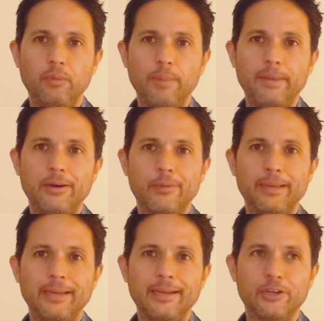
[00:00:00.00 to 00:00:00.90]
women are
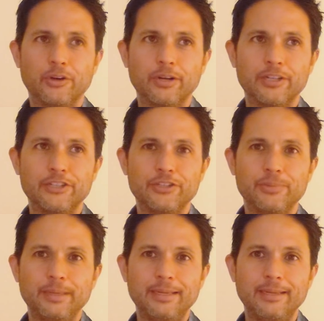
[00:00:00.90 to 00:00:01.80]
being encouraged
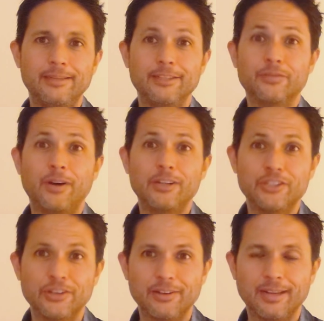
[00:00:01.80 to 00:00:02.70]
to be
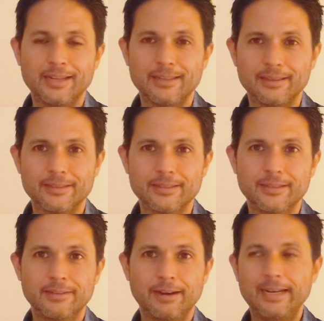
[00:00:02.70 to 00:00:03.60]
dysfunctional like this,
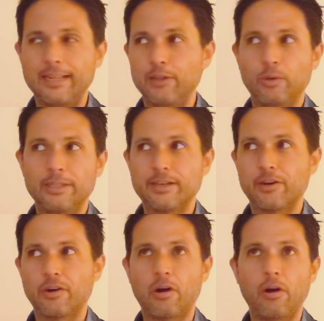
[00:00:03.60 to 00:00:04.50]
right? And the ones
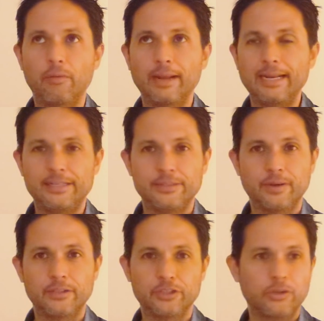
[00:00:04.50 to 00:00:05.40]
that are already
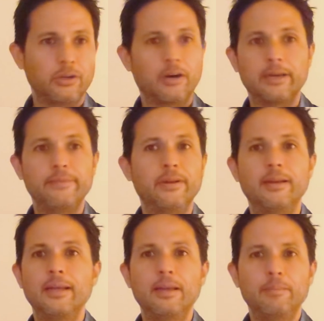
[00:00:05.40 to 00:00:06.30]
dysfunctional are
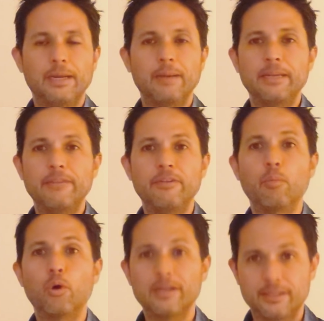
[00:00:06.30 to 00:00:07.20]
even becoming
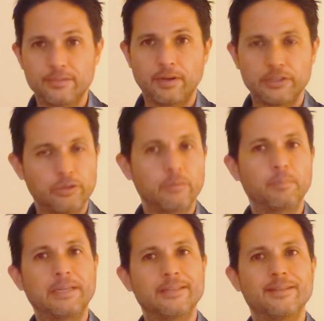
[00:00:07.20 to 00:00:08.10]
even more
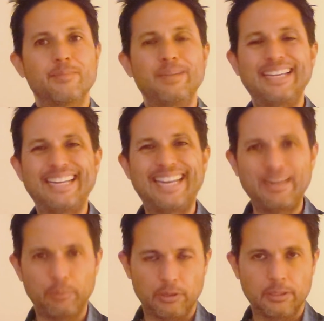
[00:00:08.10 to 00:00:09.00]
dysfunctional because they're being
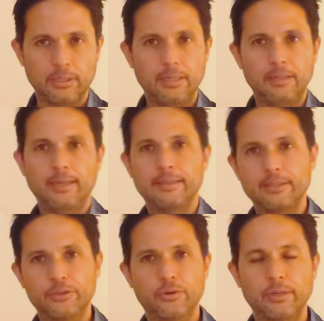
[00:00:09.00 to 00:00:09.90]
enabled. Like
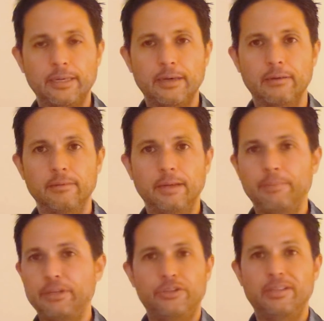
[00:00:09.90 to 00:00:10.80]
this girl here.
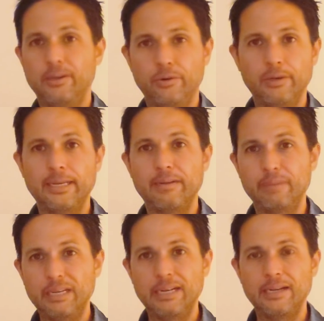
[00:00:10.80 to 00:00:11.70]
I mean, she literally
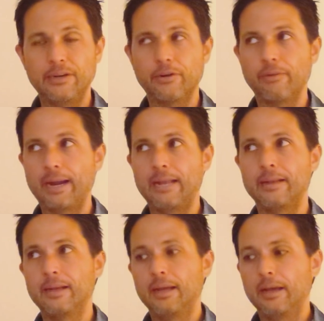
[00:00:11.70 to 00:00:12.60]
admitted in her
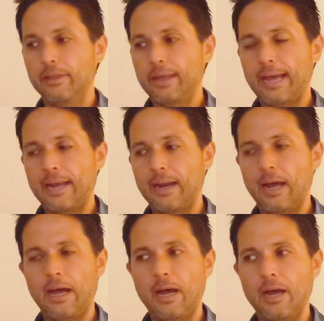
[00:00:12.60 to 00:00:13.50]
rant that
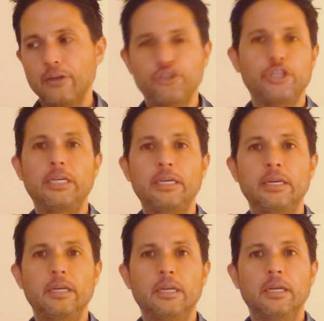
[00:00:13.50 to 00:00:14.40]

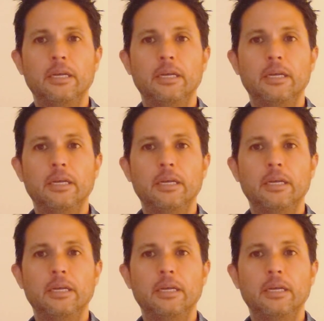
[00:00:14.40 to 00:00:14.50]
she,